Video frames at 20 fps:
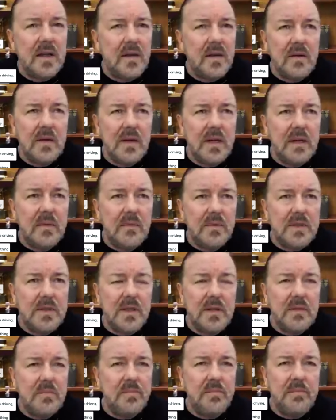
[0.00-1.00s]
know, it was
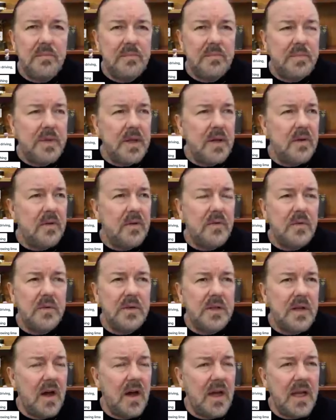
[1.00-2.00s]
a beautiful
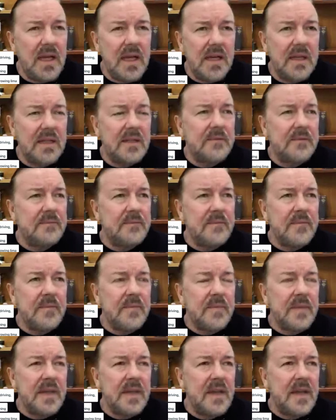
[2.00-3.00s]
night.
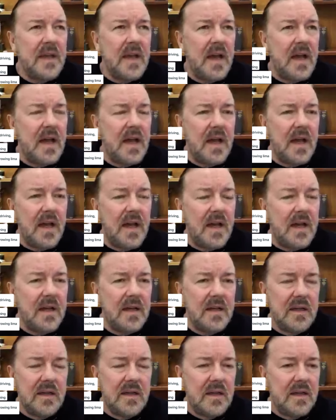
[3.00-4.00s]

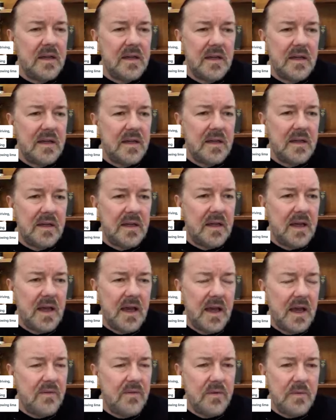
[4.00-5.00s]

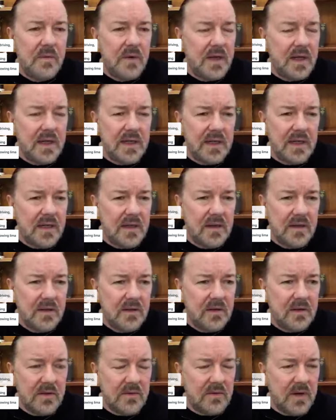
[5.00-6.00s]
Everyone had a
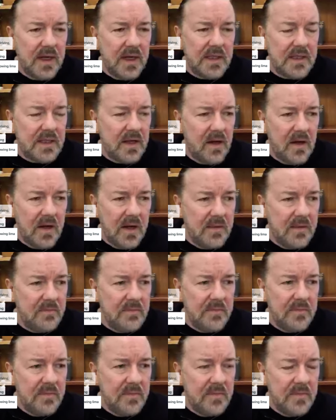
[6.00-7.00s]
great
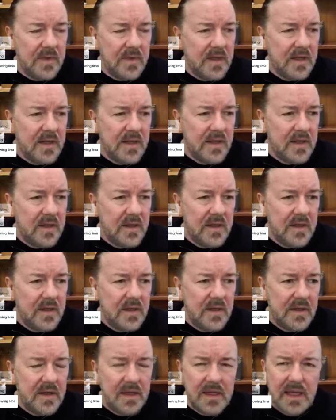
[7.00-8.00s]
time.
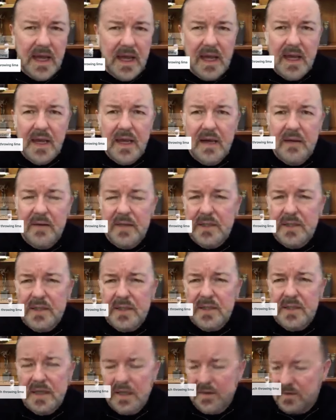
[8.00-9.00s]
Yeah, it
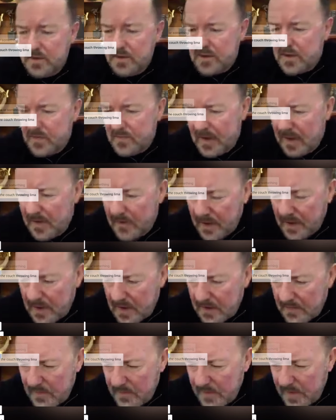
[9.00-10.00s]
was surreal. It
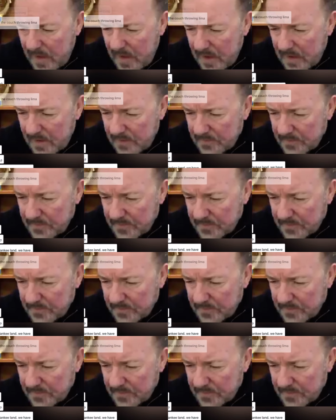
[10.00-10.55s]
couldn't have been better.